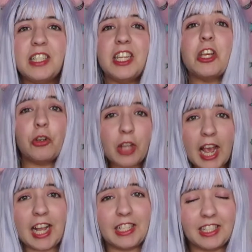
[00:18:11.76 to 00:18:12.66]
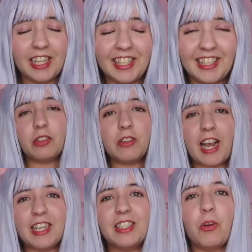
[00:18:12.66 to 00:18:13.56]
it's in good hands. So
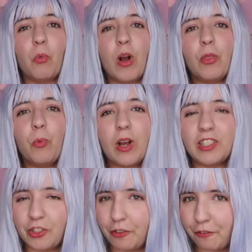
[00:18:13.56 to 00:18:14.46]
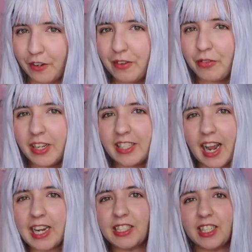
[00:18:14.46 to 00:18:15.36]
guys, what was your favorite
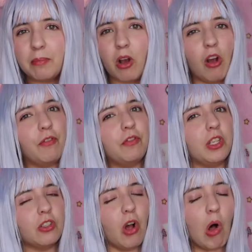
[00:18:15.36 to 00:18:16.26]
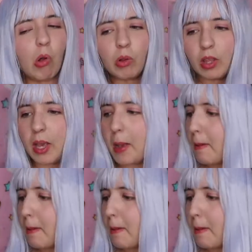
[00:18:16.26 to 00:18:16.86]
item of this haul?